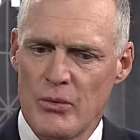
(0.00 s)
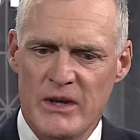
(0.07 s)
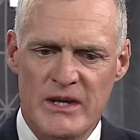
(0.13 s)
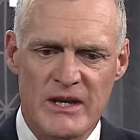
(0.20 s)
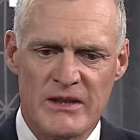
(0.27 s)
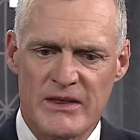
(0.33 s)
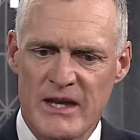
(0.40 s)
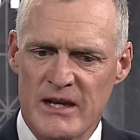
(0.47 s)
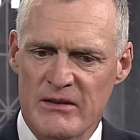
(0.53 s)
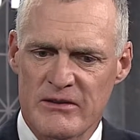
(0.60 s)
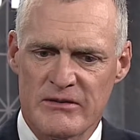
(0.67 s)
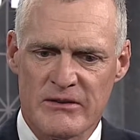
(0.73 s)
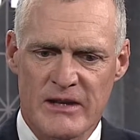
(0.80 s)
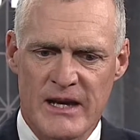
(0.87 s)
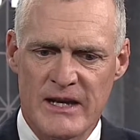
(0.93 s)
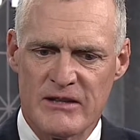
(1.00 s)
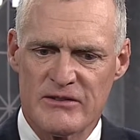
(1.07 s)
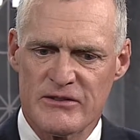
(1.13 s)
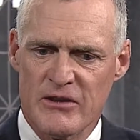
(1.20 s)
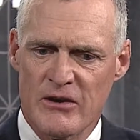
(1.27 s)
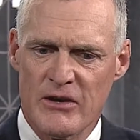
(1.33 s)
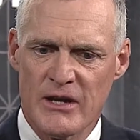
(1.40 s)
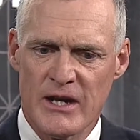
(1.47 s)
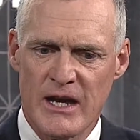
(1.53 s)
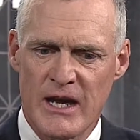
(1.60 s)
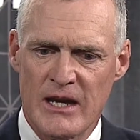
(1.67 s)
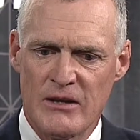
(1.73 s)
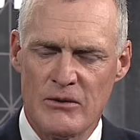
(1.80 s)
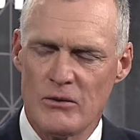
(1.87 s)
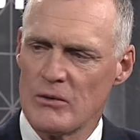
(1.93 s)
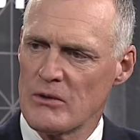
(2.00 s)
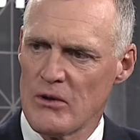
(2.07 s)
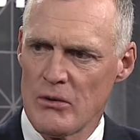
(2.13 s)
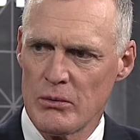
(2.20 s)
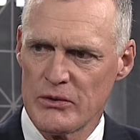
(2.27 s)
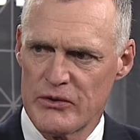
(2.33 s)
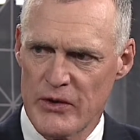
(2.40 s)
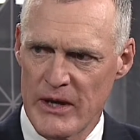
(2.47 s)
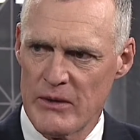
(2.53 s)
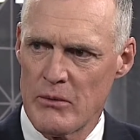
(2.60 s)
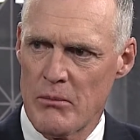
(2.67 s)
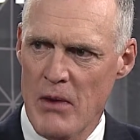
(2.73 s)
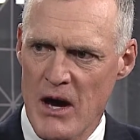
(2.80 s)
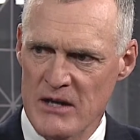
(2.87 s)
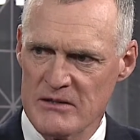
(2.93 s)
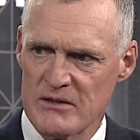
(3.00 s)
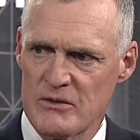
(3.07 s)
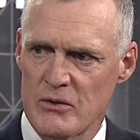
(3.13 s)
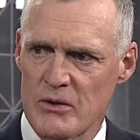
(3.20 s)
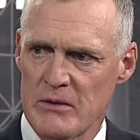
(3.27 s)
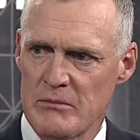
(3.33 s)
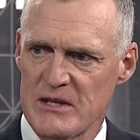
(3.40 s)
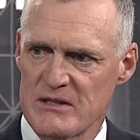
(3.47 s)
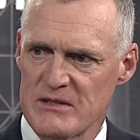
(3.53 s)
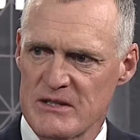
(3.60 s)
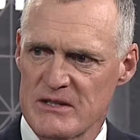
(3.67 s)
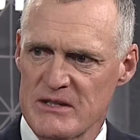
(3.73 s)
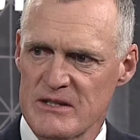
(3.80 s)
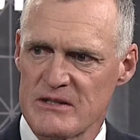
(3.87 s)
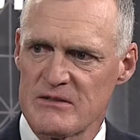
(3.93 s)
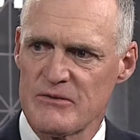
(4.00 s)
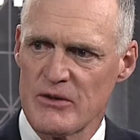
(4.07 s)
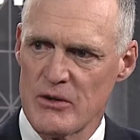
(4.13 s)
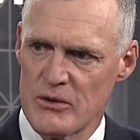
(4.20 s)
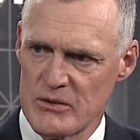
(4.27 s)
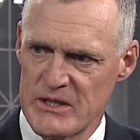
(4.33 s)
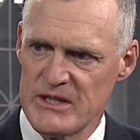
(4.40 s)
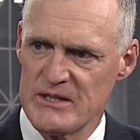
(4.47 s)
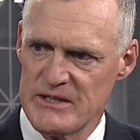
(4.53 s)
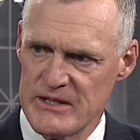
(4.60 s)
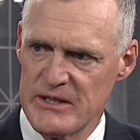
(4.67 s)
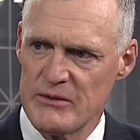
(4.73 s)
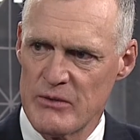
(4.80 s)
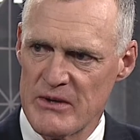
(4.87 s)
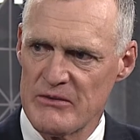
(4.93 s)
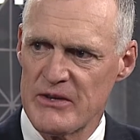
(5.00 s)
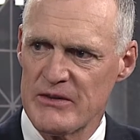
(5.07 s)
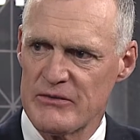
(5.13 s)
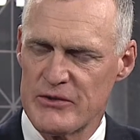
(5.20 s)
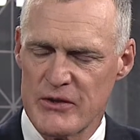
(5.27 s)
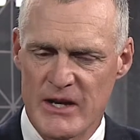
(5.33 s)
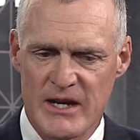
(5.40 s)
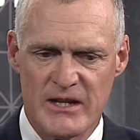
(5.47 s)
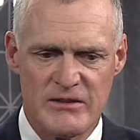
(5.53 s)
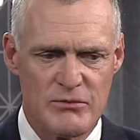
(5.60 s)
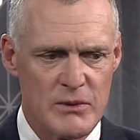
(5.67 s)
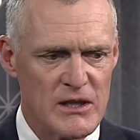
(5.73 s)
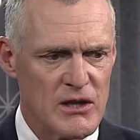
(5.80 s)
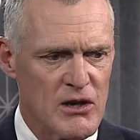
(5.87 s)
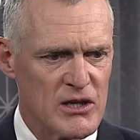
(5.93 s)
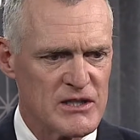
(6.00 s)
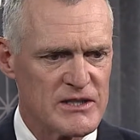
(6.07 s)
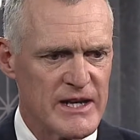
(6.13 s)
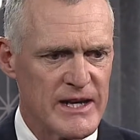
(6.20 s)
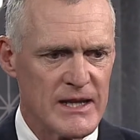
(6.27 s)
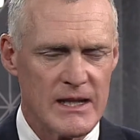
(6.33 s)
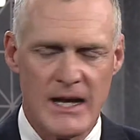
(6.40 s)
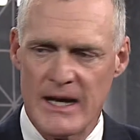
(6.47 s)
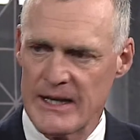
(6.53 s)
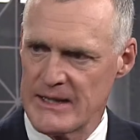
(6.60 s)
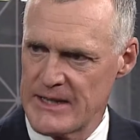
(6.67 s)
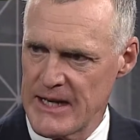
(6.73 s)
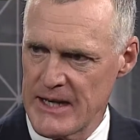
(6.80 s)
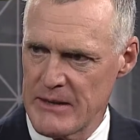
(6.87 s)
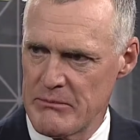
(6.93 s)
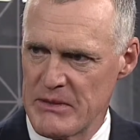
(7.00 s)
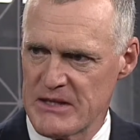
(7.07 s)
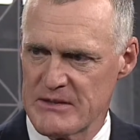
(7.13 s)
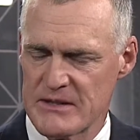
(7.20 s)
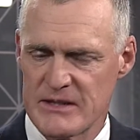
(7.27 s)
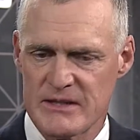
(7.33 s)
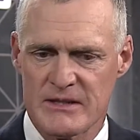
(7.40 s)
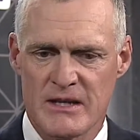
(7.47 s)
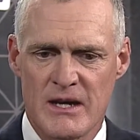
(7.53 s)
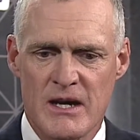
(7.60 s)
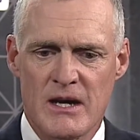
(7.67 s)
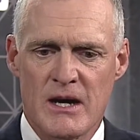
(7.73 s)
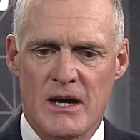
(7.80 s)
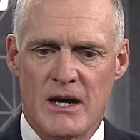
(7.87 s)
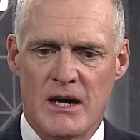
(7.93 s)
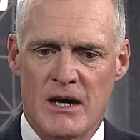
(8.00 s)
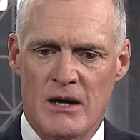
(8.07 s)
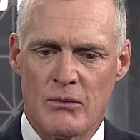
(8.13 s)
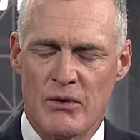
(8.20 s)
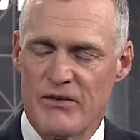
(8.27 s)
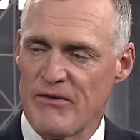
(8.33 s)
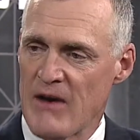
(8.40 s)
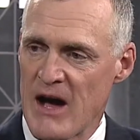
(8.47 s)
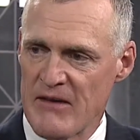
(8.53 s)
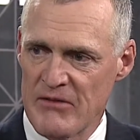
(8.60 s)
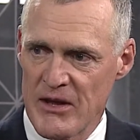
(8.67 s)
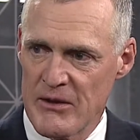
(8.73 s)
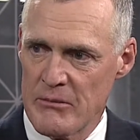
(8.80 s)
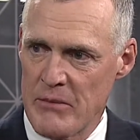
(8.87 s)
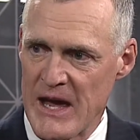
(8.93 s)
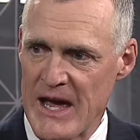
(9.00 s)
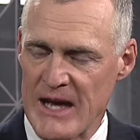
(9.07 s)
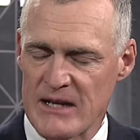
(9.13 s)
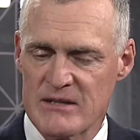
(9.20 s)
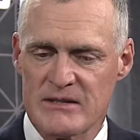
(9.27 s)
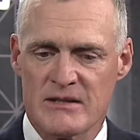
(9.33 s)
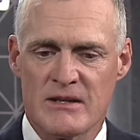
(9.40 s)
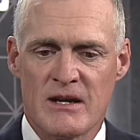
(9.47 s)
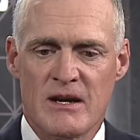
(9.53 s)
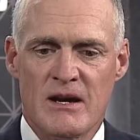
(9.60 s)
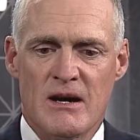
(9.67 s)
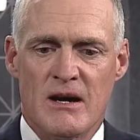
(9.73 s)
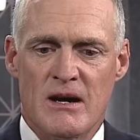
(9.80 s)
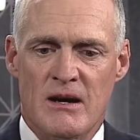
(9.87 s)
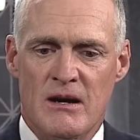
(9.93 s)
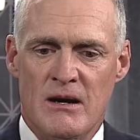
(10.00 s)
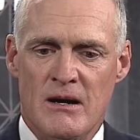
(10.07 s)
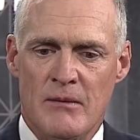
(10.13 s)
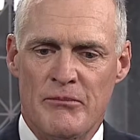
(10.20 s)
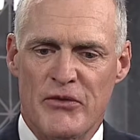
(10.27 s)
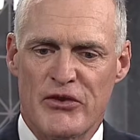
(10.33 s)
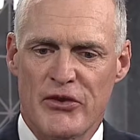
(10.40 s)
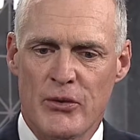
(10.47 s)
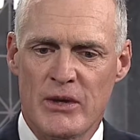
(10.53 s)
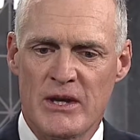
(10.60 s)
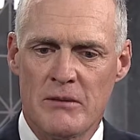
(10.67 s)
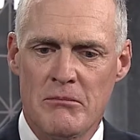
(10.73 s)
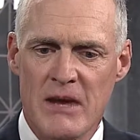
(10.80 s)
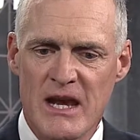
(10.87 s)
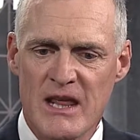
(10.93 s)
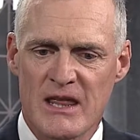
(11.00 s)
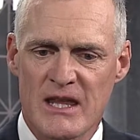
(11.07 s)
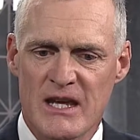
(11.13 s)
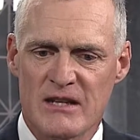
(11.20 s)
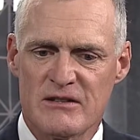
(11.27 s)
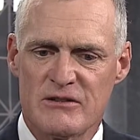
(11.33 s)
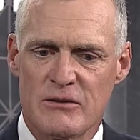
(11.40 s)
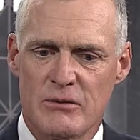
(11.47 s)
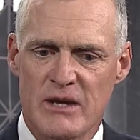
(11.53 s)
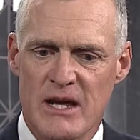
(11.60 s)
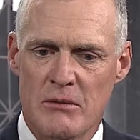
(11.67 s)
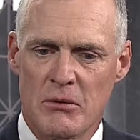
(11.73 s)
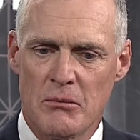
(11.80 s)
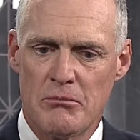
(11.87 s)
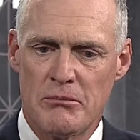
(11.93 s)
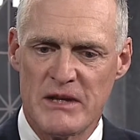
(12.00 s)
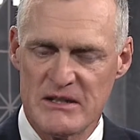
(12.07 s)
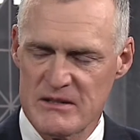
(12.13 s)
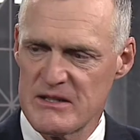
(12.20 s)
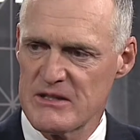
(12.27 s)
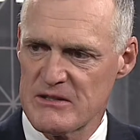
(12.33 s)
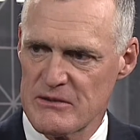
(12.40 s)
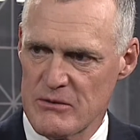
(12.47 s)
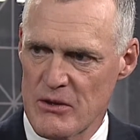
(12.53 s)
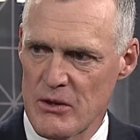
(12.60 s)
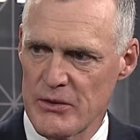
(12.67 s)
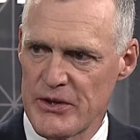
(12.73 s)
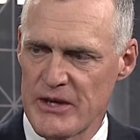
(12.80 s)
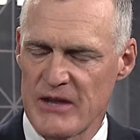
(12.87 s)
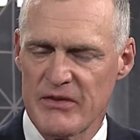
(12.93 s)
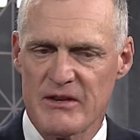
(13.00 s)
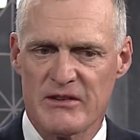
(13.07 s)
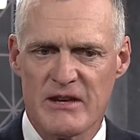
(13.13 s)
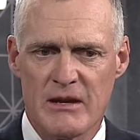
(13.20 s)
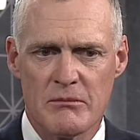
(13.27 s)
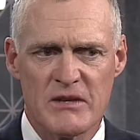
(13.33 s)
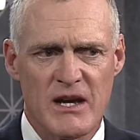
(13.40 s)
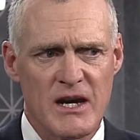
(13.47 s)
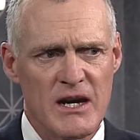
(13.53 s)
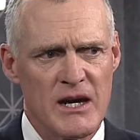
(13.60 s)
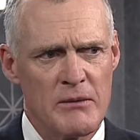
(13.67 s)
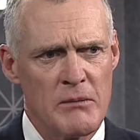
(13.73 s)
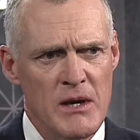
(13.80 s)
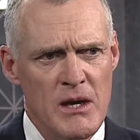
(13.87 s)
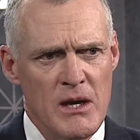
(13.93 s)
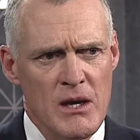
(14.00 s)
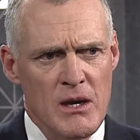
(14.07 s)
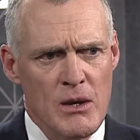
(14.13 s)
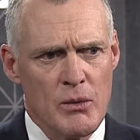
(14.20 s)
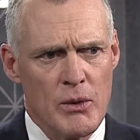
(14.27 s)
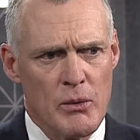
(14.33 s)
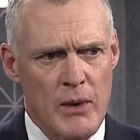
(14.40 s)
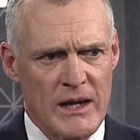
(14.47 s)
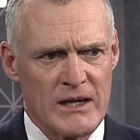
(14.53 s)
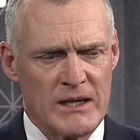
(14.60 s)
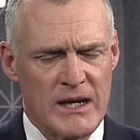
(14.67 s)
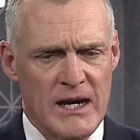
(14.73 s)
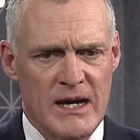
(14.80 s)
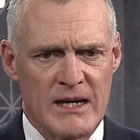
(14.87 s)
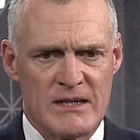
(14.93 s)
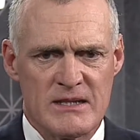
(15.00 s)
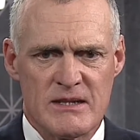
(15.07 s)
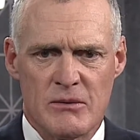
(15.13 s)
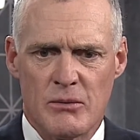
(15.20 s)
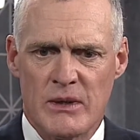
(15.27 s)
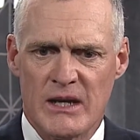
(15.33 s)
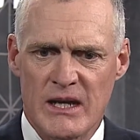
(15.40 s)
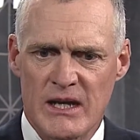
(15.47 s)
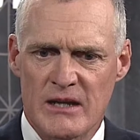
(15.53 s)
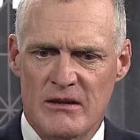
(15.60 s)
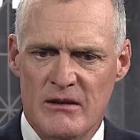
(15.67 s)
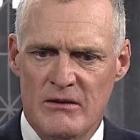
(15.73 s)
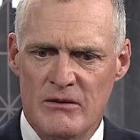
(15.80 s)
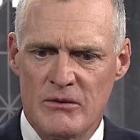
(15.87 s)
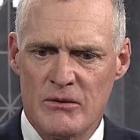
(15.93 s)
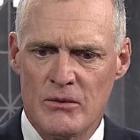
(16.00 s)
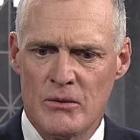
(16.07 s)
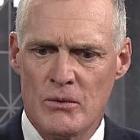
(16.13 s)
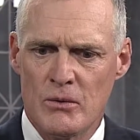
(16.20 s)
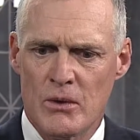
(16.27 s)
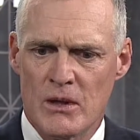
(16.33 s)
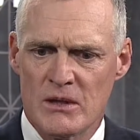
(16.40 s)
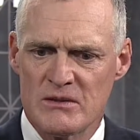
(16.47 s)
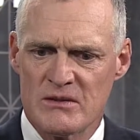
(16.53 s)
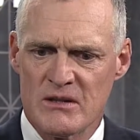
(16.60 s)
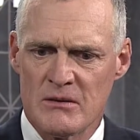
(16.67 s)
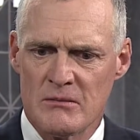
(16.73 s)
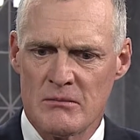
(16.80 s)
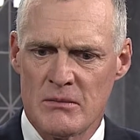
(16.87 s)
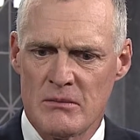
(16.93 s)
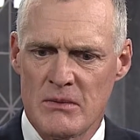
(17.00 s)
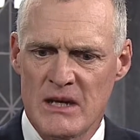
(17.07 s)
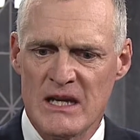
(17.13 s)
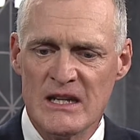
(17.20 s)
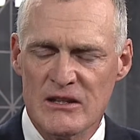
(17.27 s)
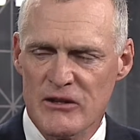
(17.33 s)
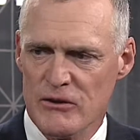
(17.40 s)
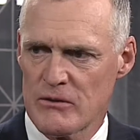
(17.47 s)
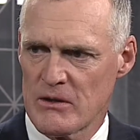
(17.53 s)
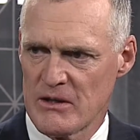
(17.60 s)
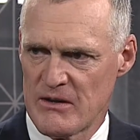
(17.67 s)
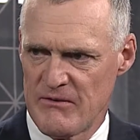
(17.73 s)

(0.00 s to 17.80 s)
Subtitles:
We did things like starting a new global trade repository businesses for OTC derivative trades. We launched a client data business with 5 other banks. So we did many things to enable business growth, and at the same time, we recognized that we needed to do some internal